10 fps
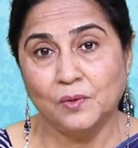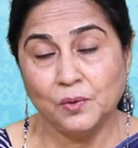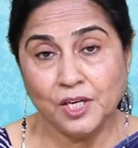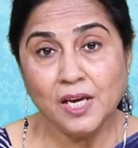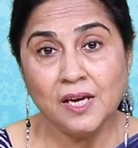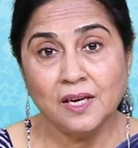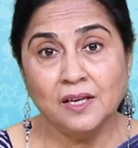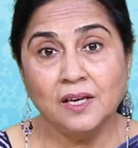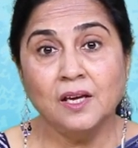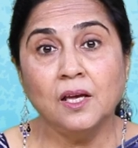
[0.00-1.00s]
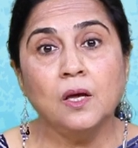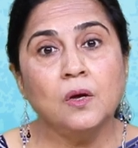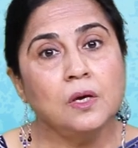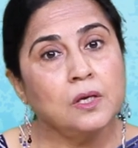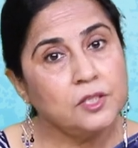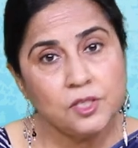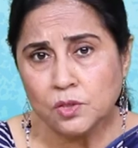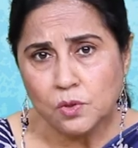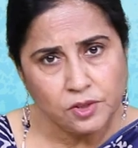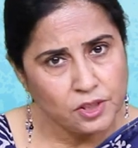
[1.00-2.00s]
okay? It
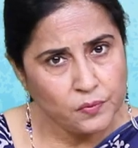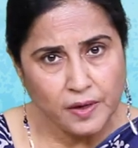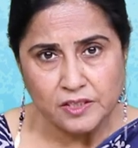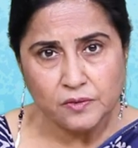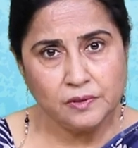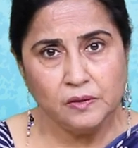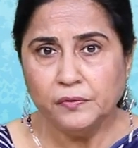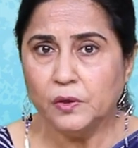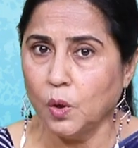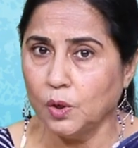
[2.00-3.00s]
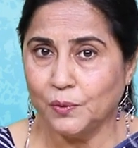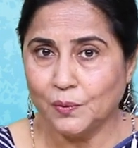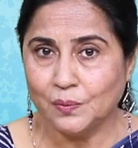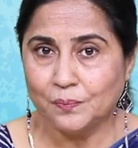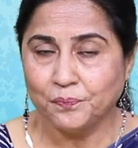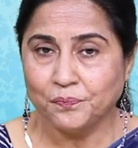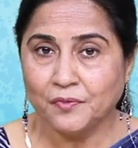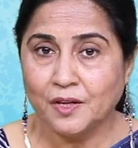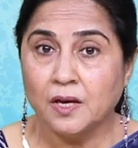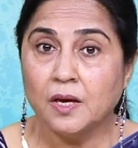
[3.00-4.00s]
is not advisable, we all know.
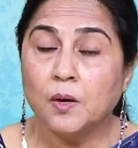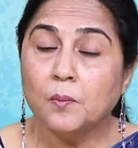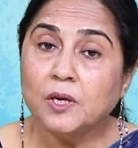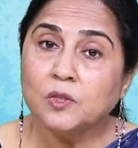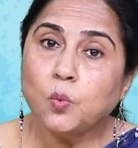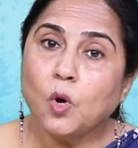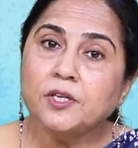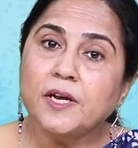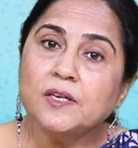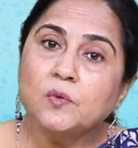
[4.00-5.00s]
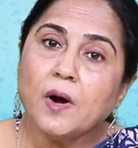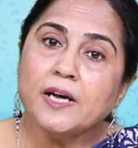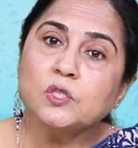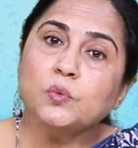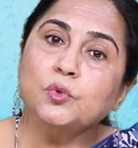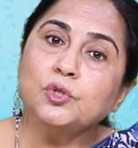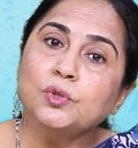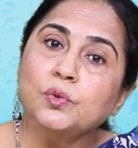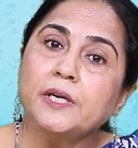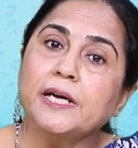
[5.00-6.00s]
But what advice would
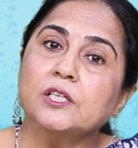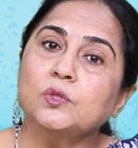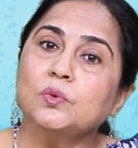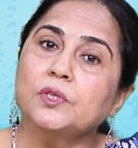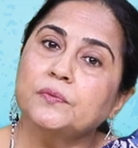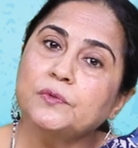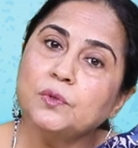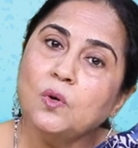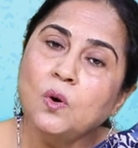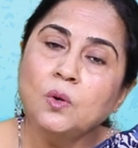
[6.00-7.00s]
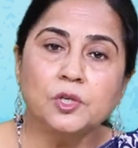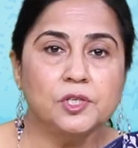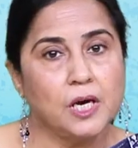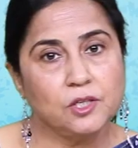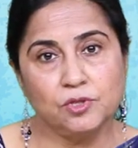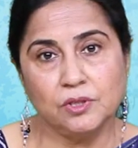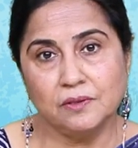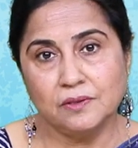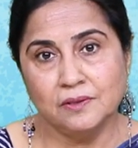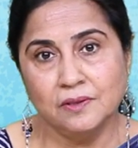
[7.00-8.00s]
you like to give to young
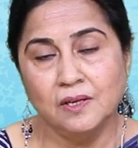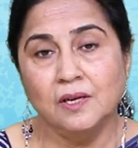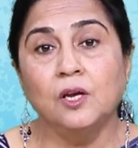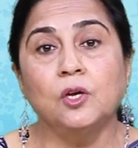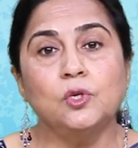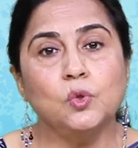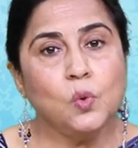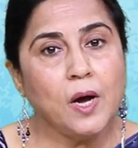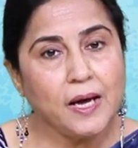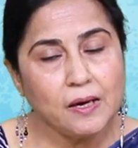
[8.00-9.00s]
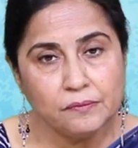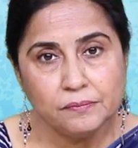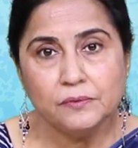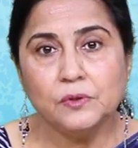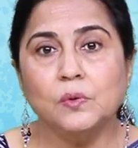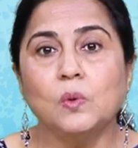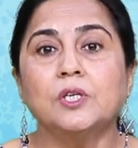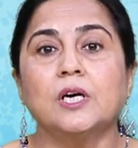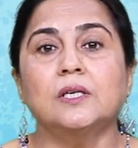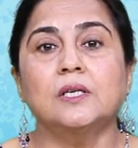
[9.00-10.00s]
children? you have you know
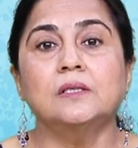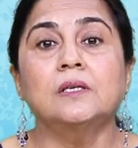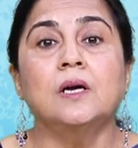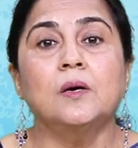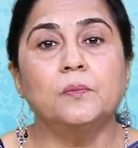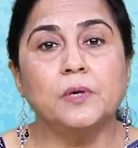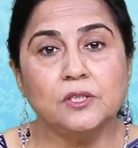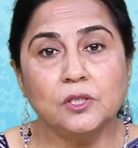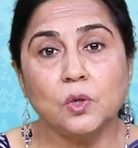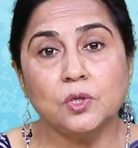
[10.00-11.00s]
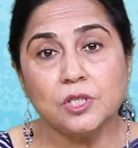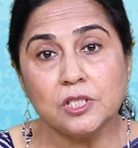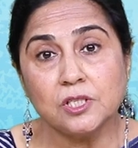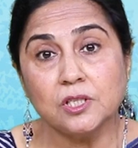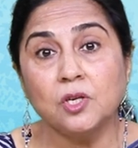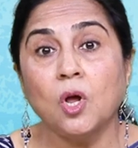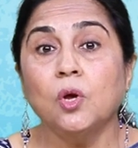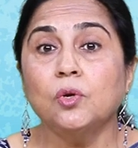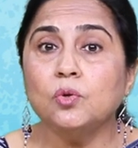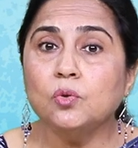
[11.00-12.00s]
younger brother or sister,
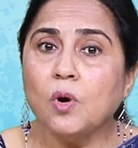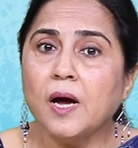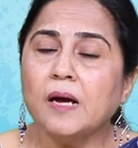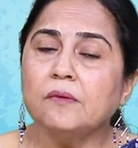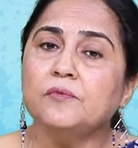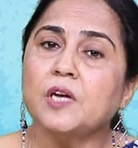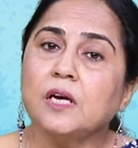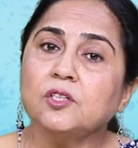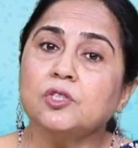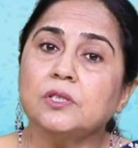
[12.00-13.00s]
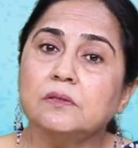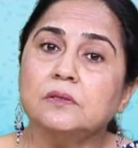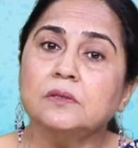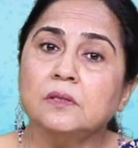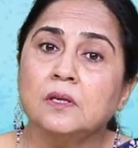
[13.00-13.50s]
you have young children